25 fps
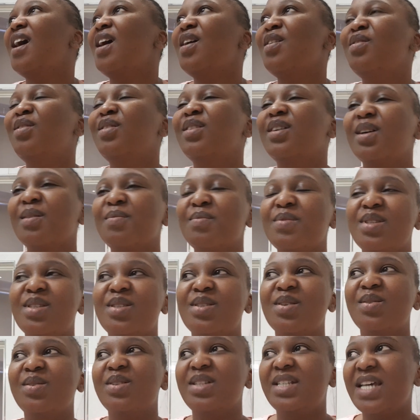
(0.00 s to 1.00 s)
I woke up
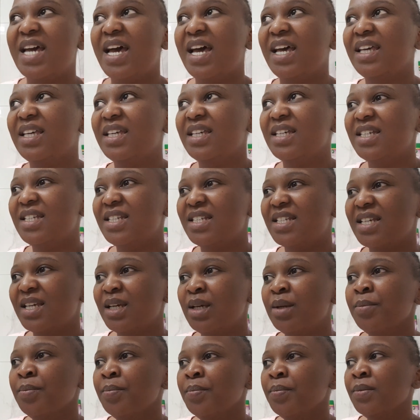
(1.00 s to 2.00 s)
so tired.
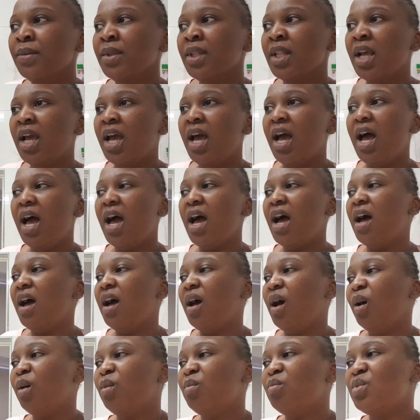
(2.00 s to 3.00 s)

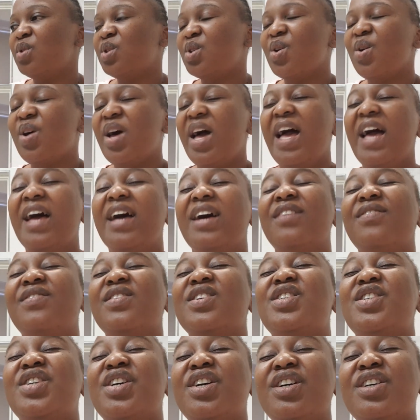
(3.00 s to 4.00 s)
So I have
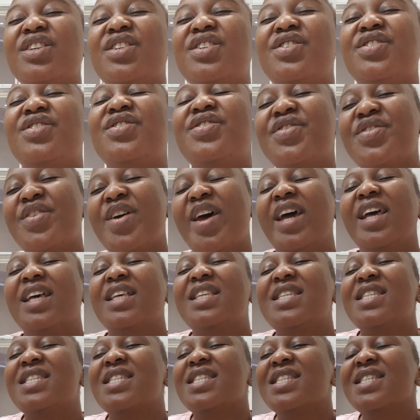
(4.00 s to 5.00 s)
a church
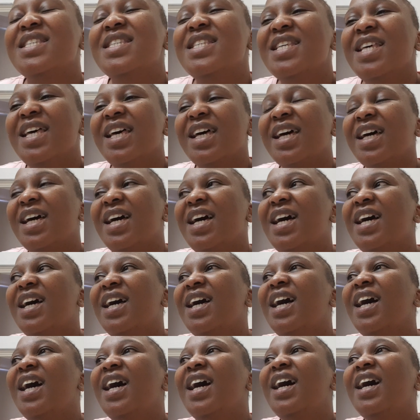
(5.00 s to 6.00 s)
dress.
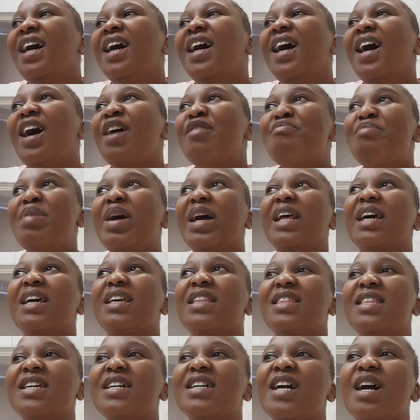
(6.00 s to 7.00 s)
But
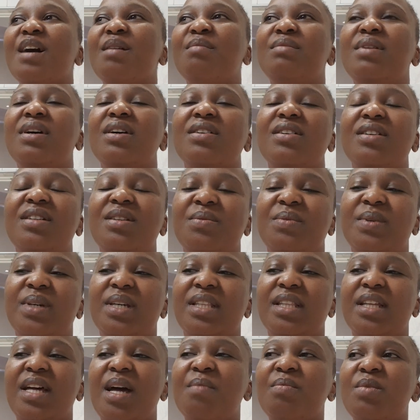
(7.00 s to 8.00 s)
I think I'm not gonna
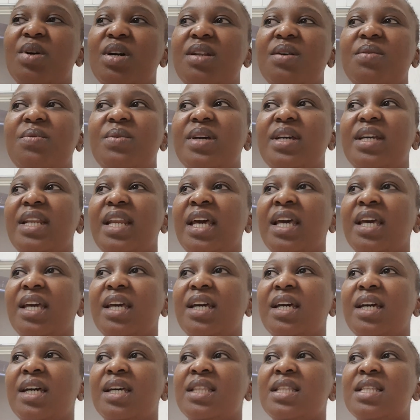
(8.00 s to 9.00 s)
wear that. I'm gonna wear
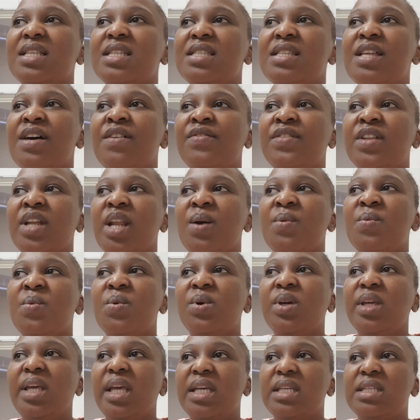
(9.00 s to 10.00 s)
like the stuff that I
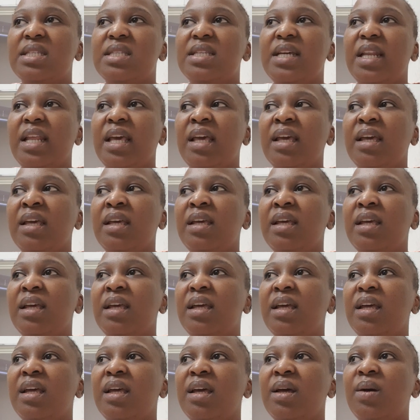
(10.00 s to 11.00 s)
wore yesterday
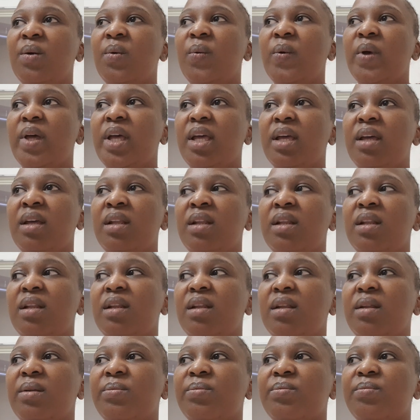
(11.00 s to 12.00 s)

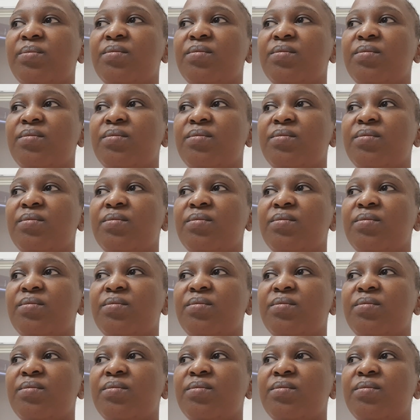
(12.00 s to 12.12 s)
when